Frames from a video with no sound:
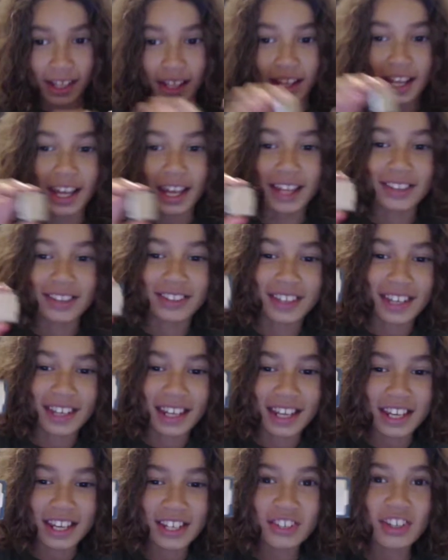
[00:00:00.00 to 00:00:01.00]
It's an
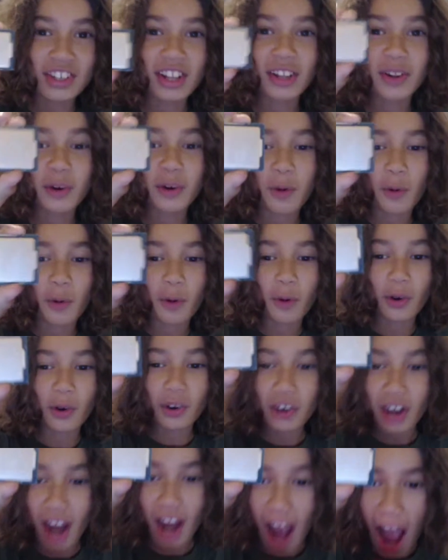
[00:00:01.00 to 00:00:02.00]
Intel
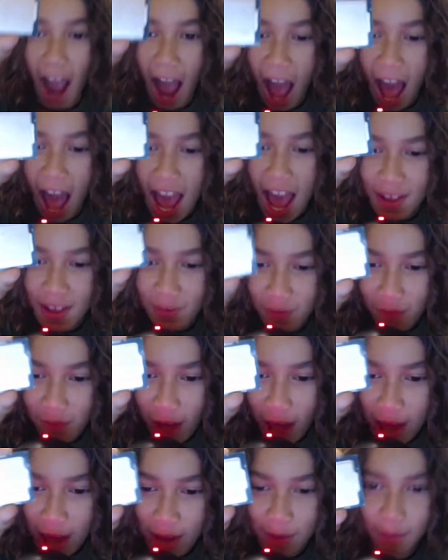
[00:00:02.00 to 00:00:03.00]
Core i5.
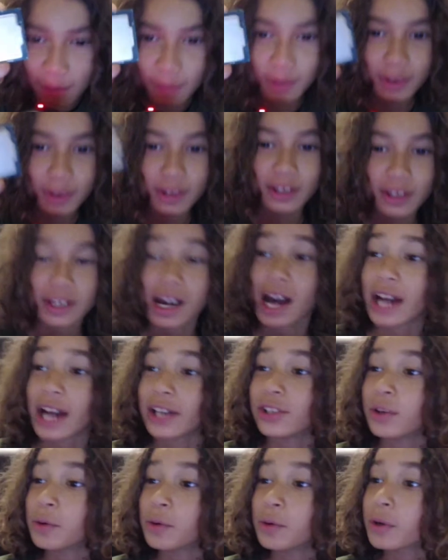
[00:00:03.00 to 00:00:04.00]
I
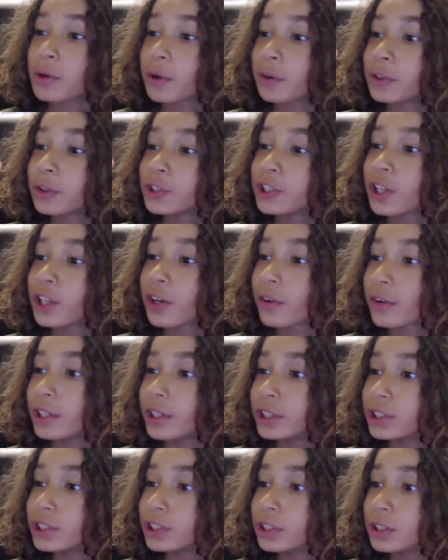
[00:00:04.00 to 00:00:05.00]
don't know the
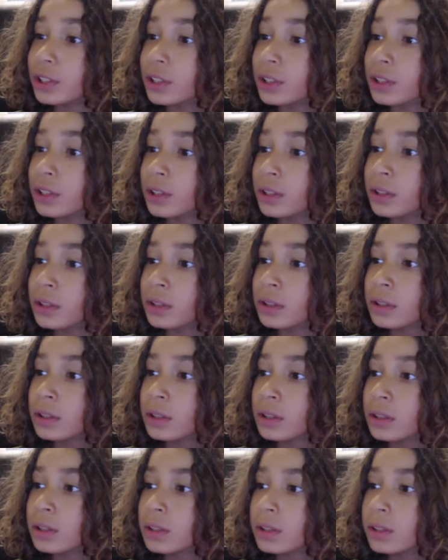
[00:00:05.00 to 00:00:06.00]
generation.
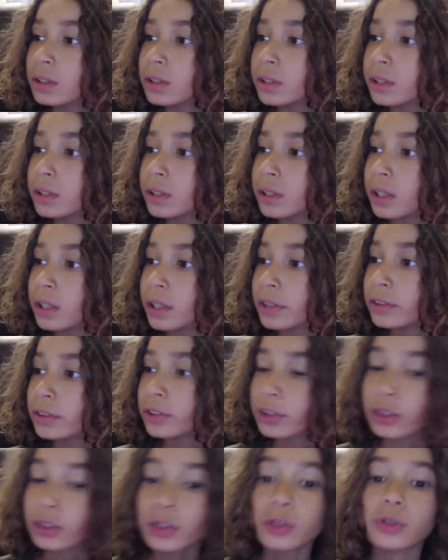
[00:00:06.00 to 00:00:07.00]
It's
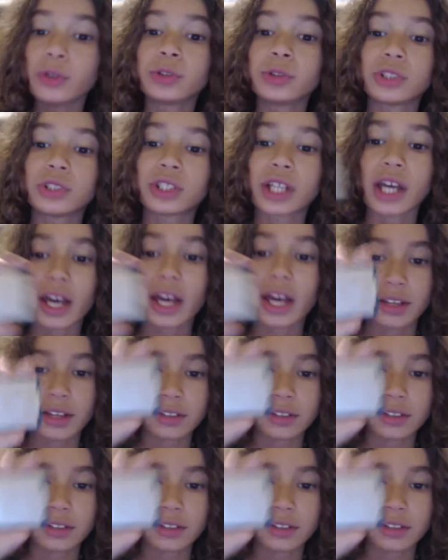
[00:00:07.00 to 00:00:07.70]
used, yes,